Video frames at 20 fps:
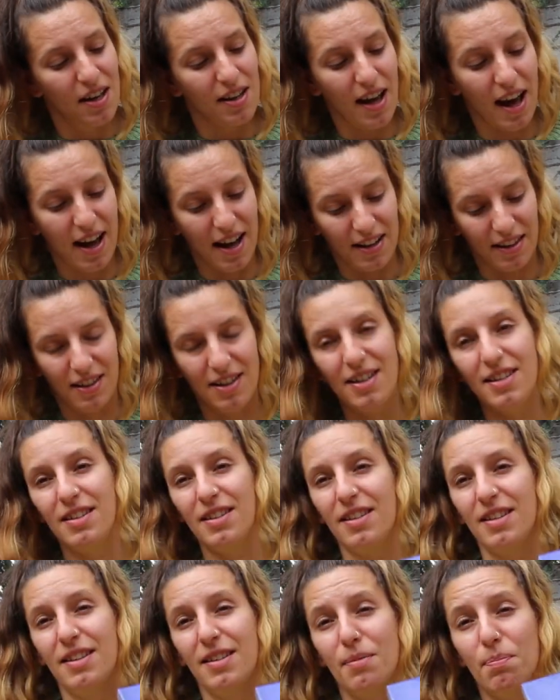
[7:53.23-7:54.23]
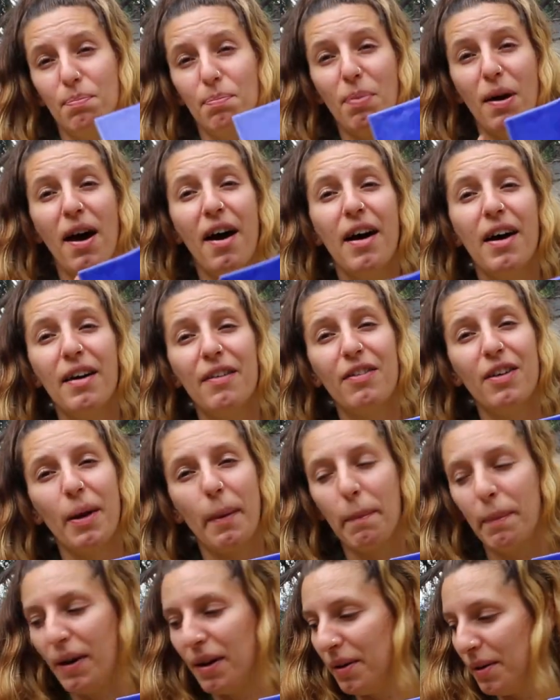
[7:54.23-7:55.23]
And these are the
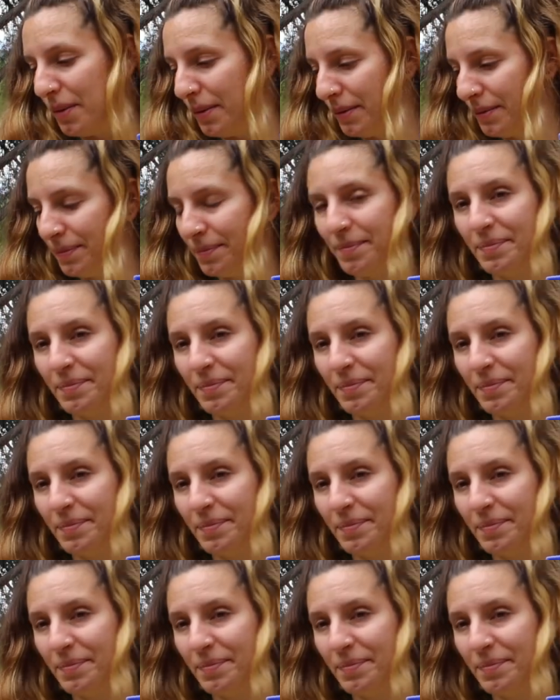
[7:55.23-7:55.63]
perfect blue.